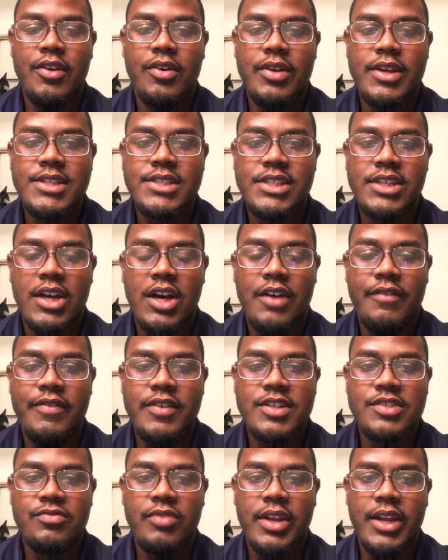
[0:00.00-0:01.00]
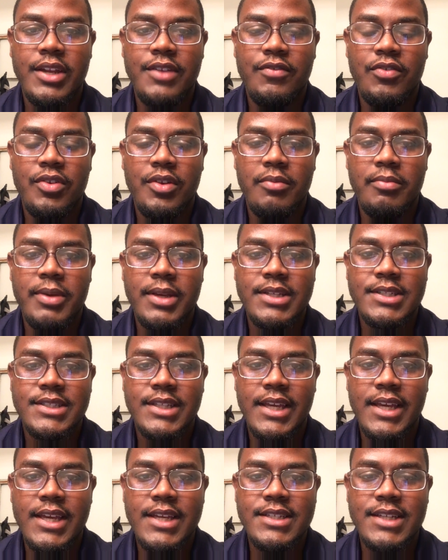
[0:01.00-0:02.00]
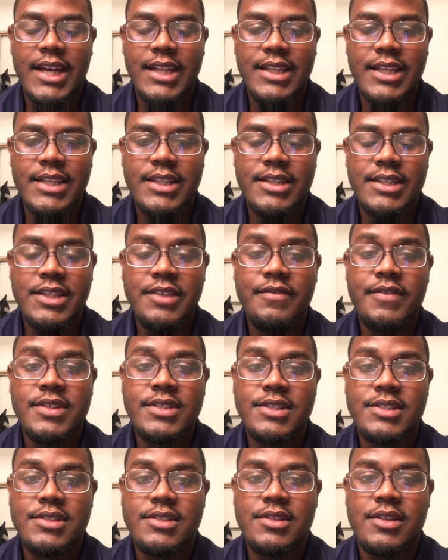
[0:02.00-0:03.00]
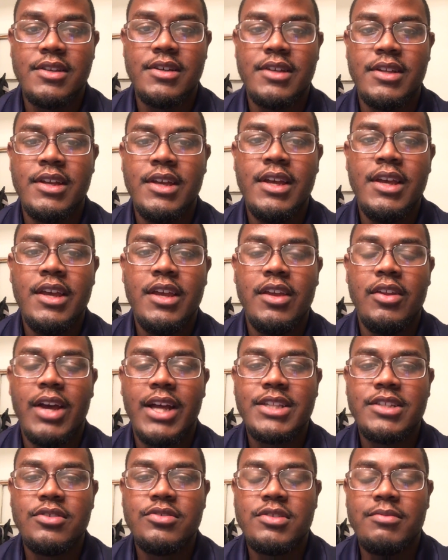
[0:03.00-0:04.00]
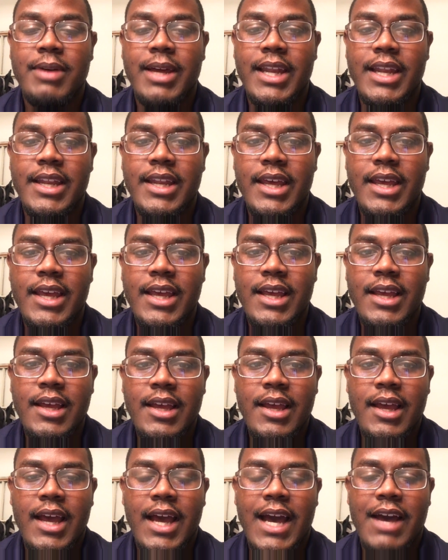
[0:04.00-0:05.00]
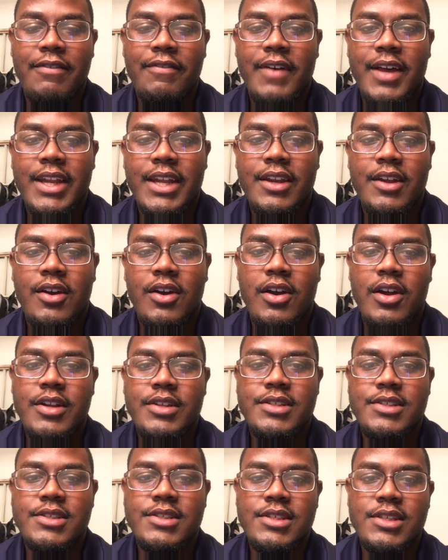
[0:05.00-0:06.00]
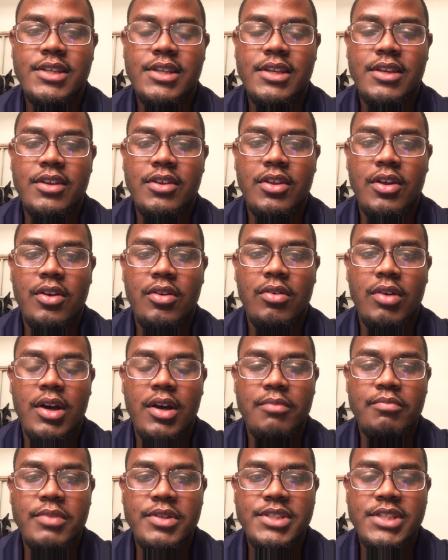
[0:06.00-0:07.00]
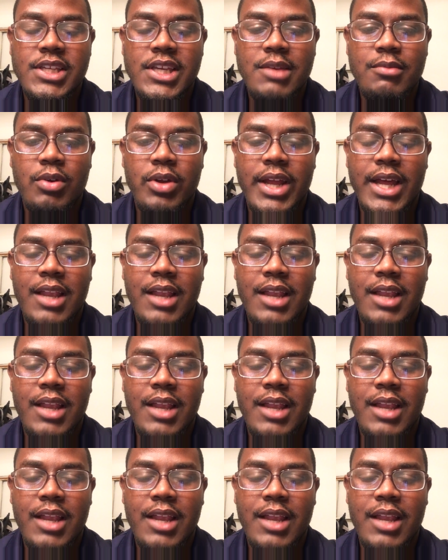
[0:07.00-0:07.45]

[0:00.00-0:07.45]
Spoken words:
Is the offense ready for the big stage? I think the defense is good. I told somebody today, I find it hard to see, a team on